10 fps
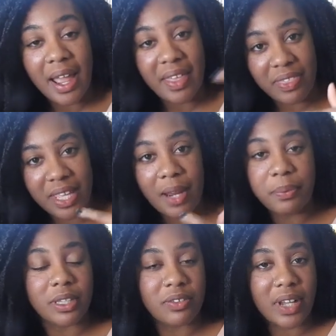And then
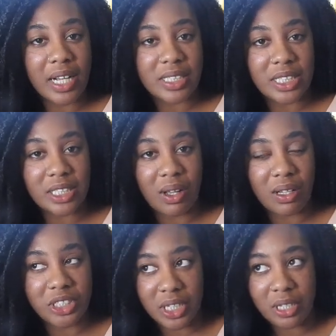I put the flaxseed
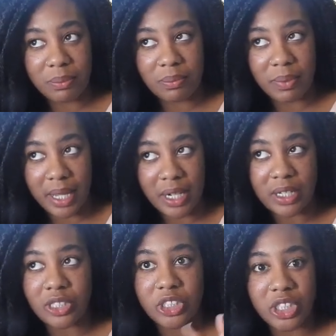gel on my
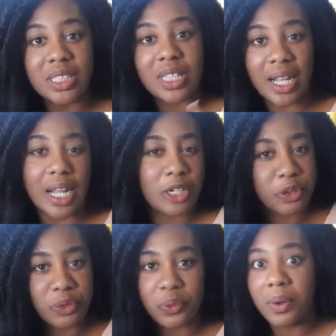hair just like I
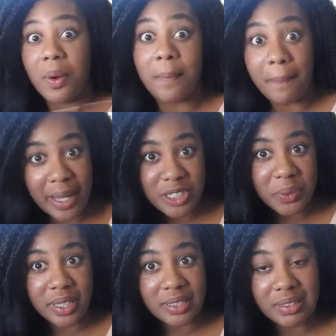do my
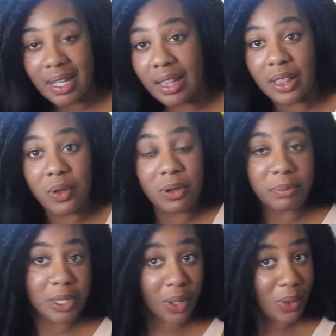twist. And lo
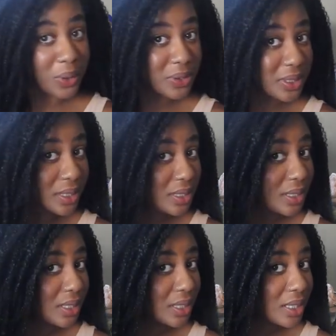and behold,
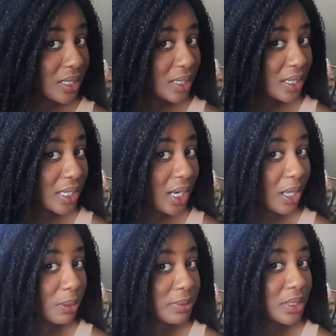it
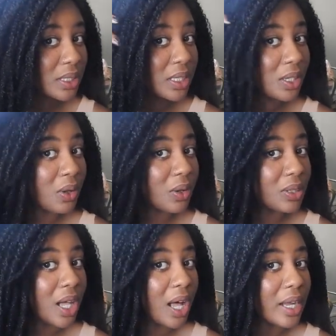helped a
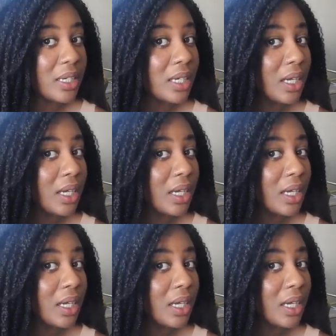whole lot.